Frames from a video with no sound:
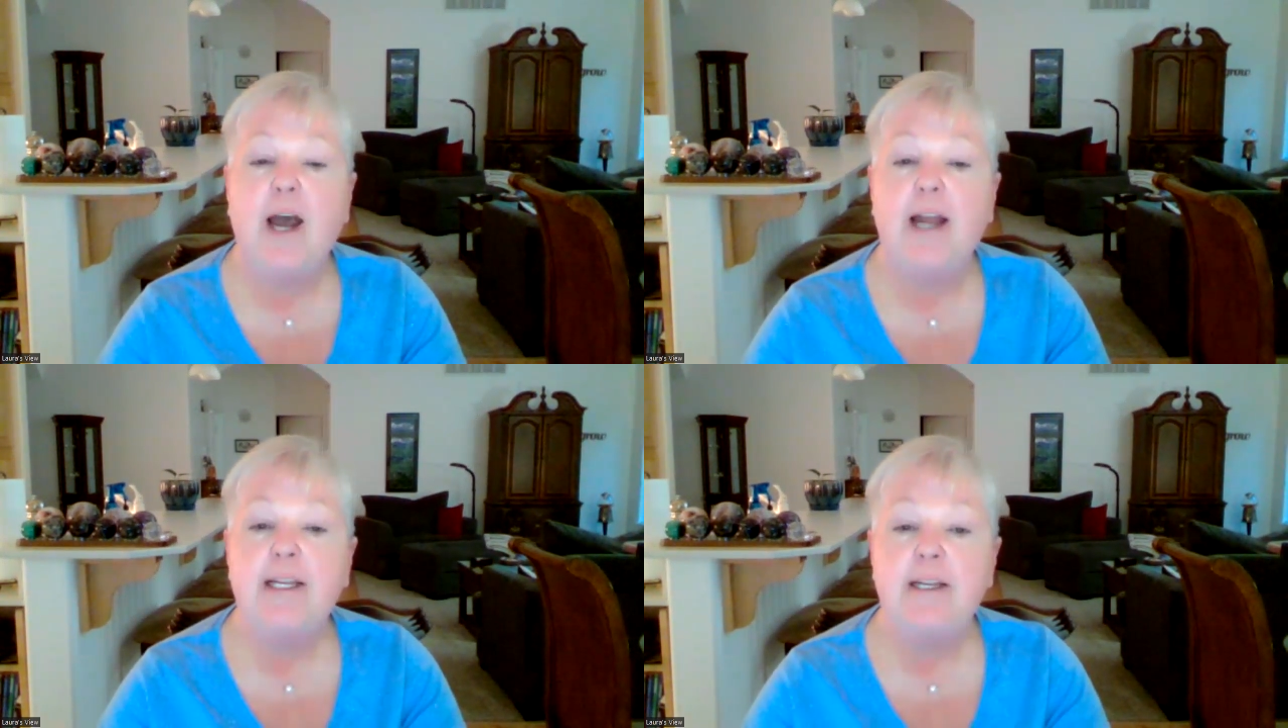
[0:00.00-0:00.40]

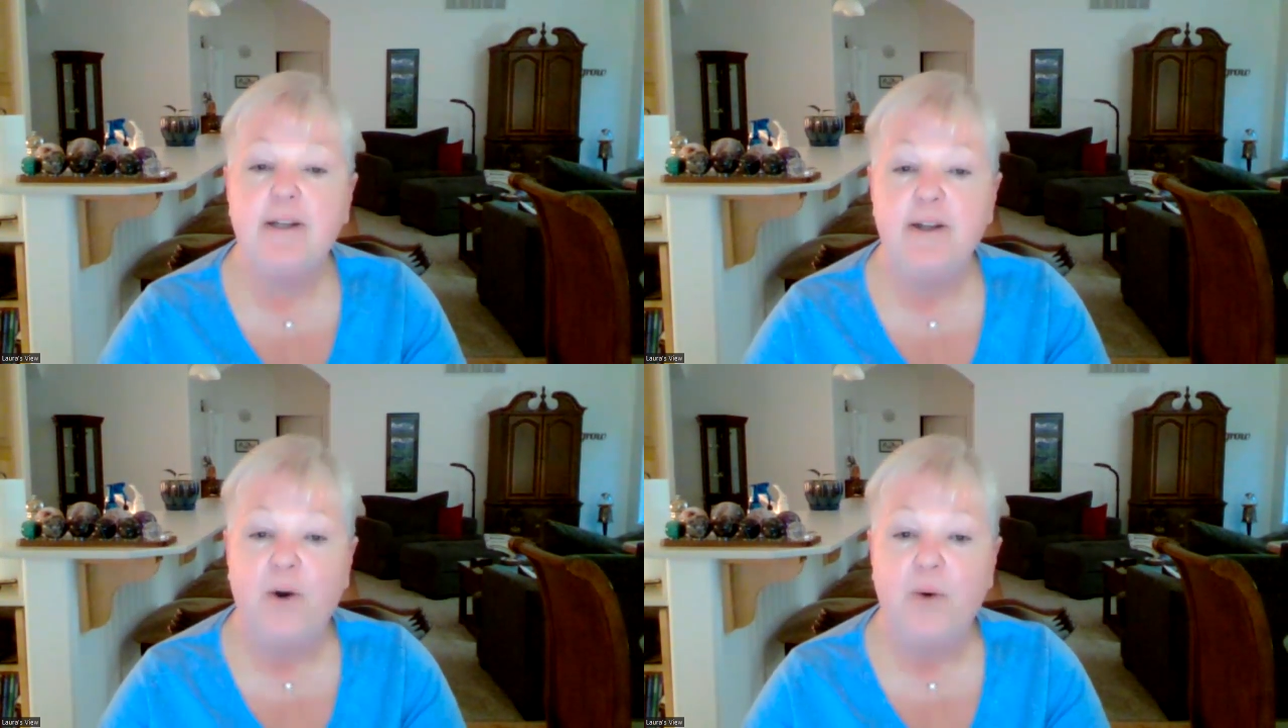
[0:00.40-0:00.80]
I need
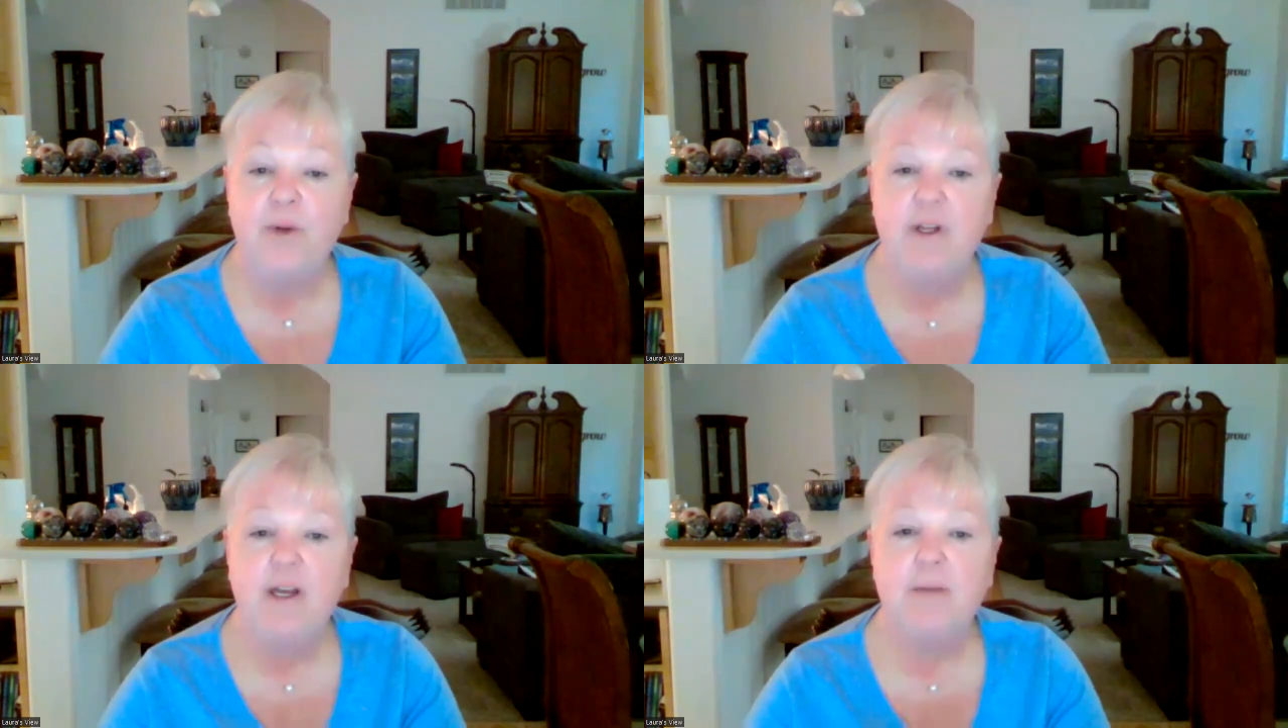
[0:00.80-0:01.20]
to
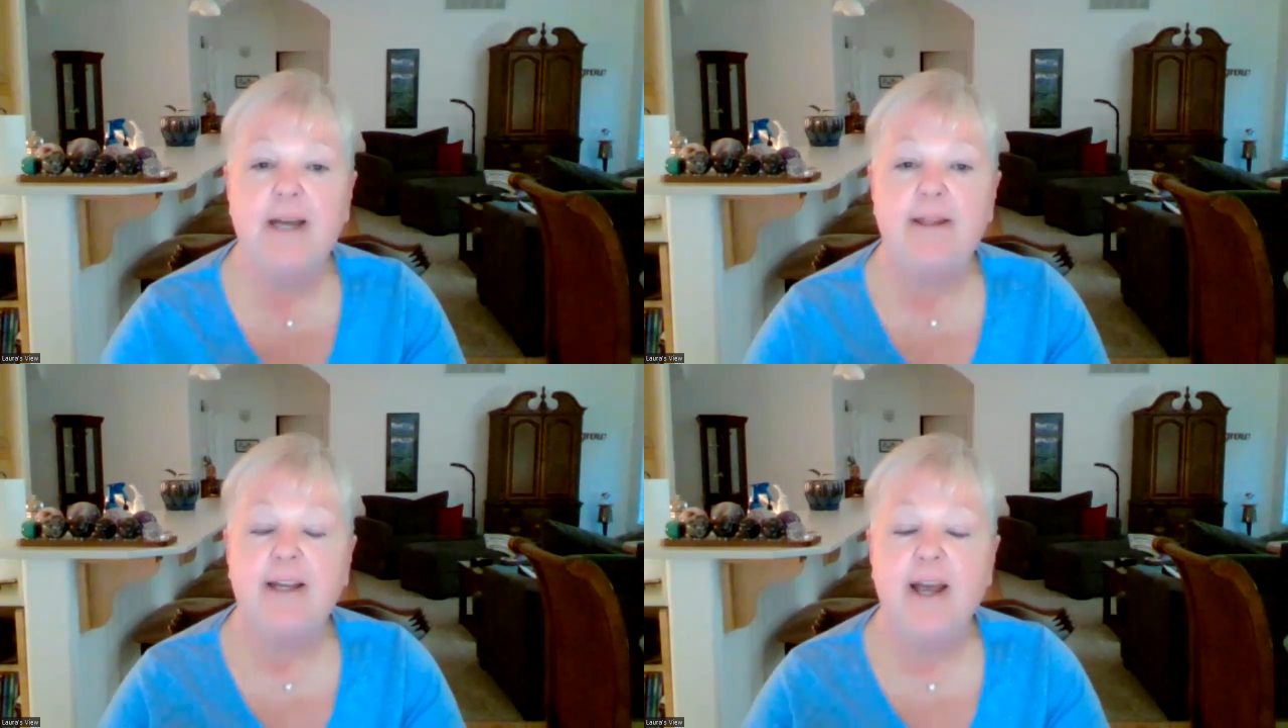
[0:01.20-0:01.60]
know
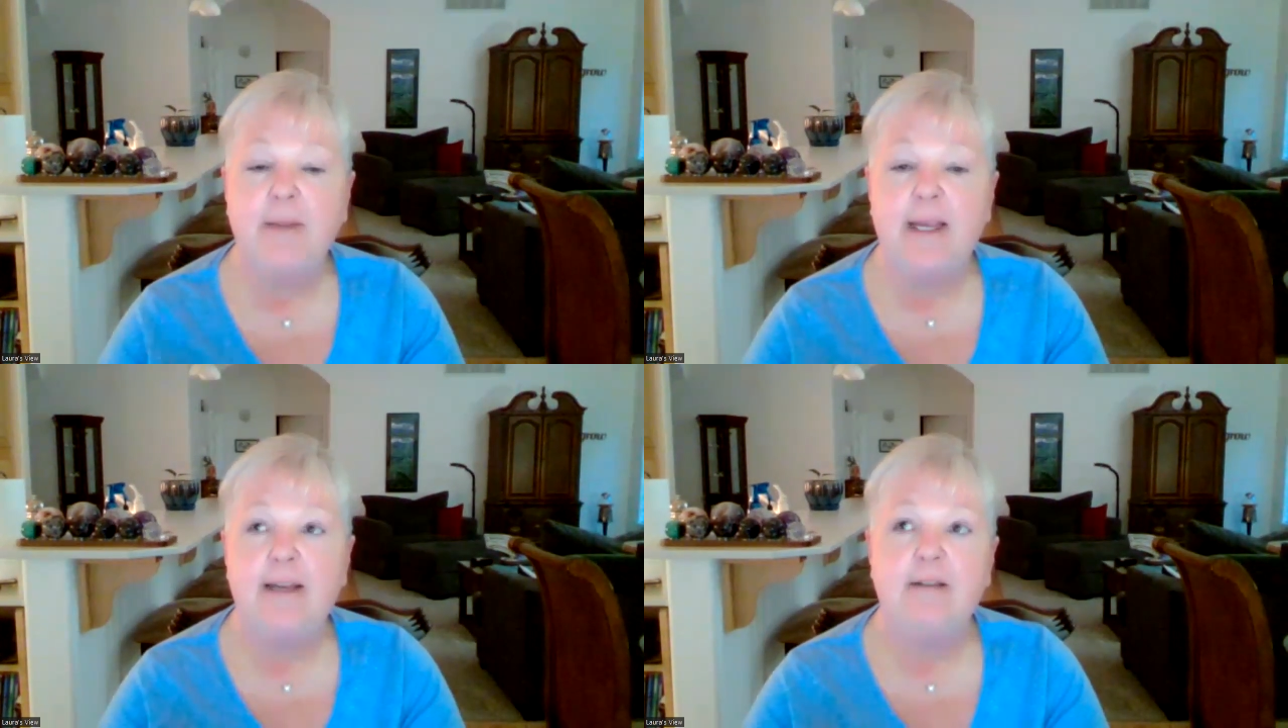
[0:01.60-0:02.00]
about the
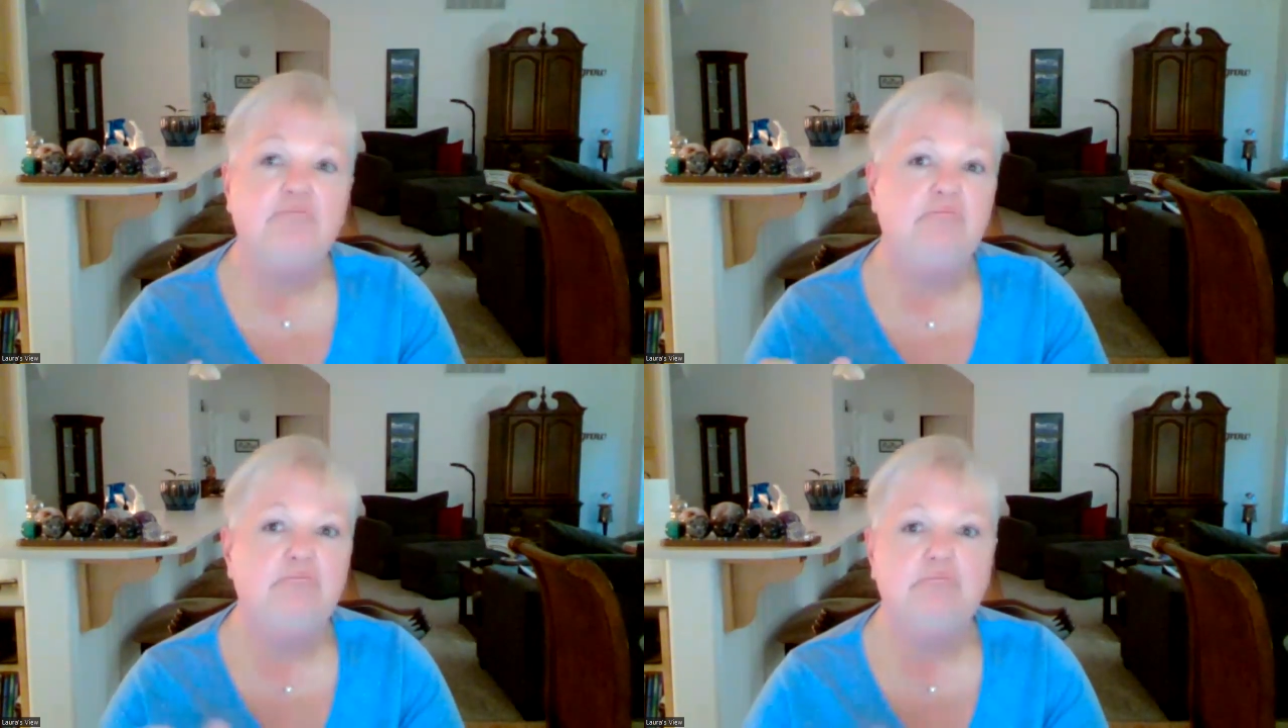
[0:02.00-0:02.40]

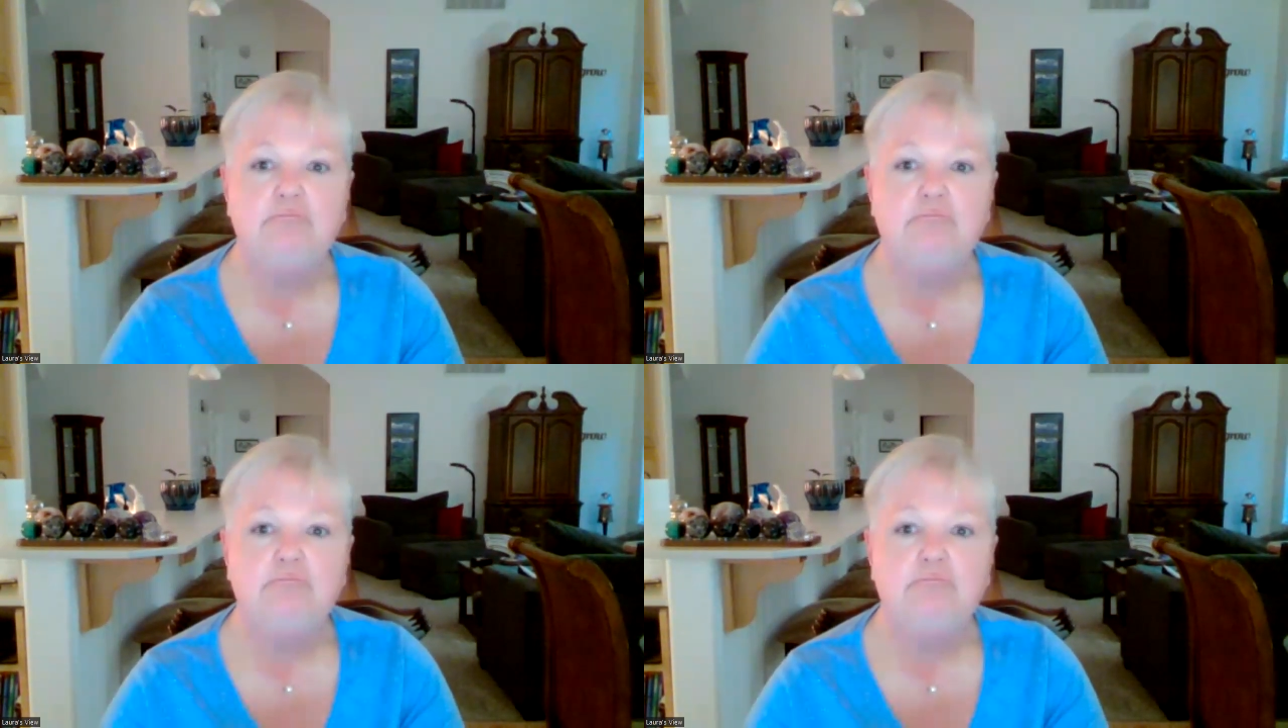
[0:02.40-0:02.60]
coming